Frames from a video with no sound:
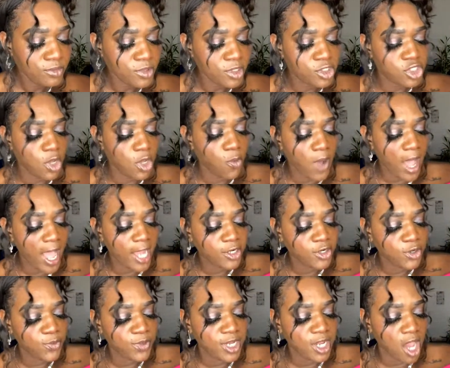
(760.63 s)
So, why
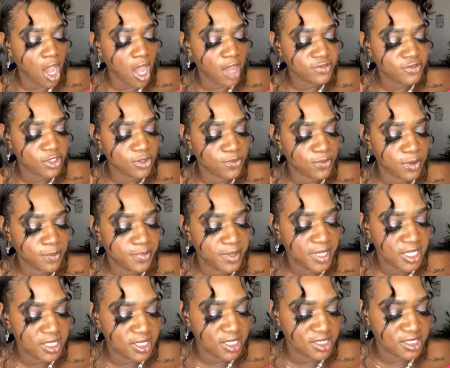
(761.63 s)
do we often
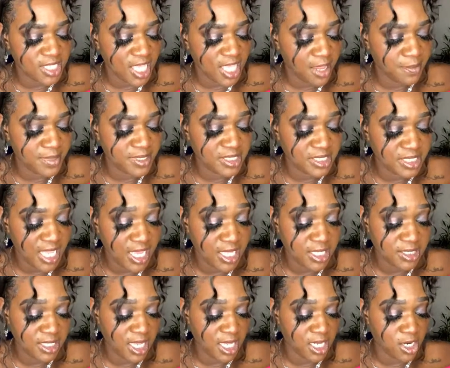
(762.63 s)
repeat the same mistakes
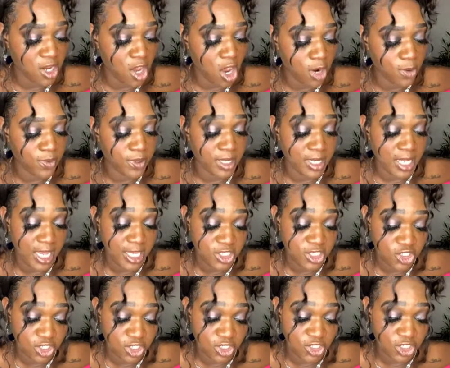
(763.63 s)
in our
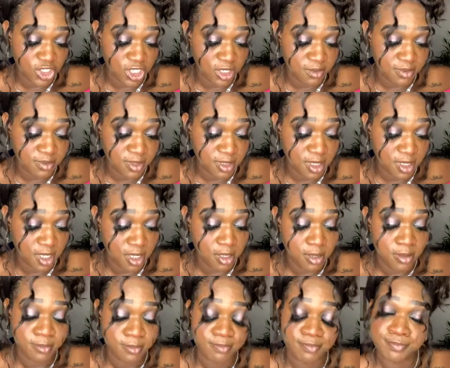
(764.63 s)
relationships?
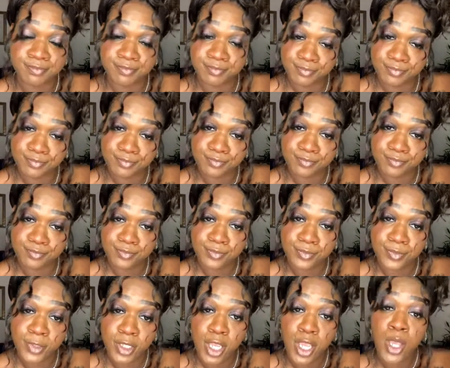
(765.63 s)
Hmm.
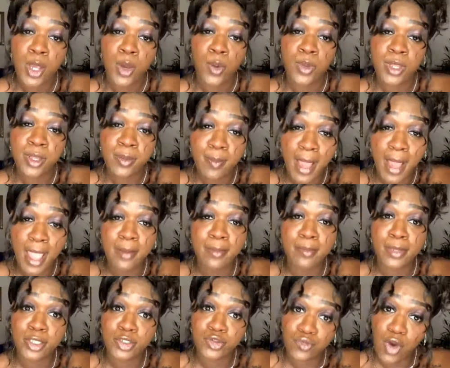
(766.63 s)
We might
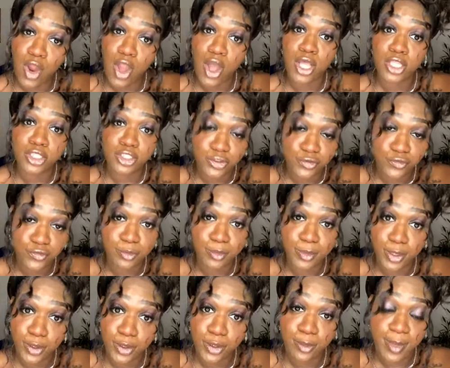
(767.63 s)
be drawn to
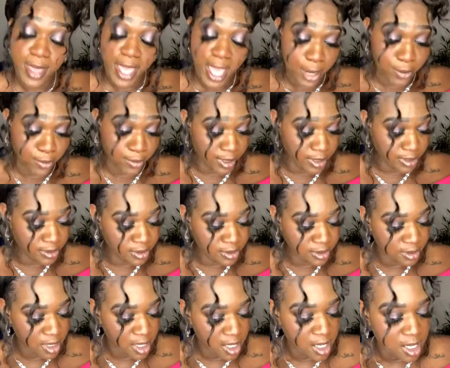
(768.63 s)
familiar patterns,
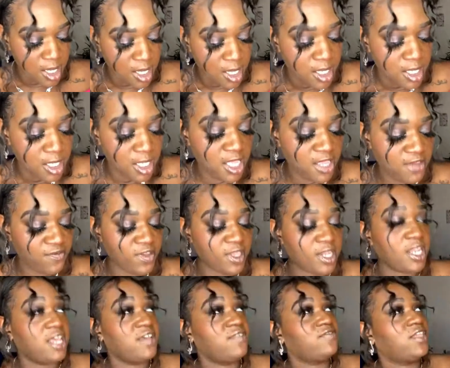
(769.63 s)
even
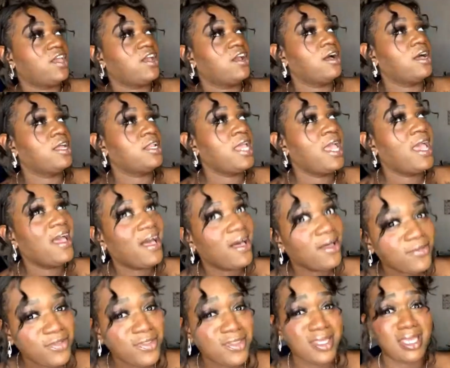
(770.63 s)
if they're
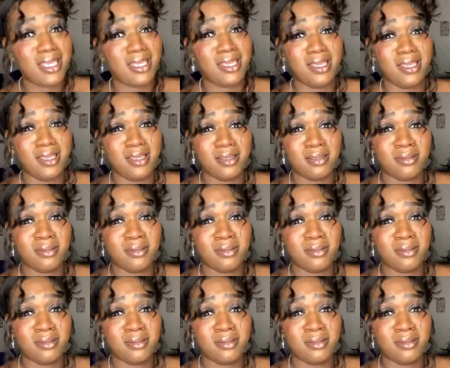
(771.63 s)
unhealthy.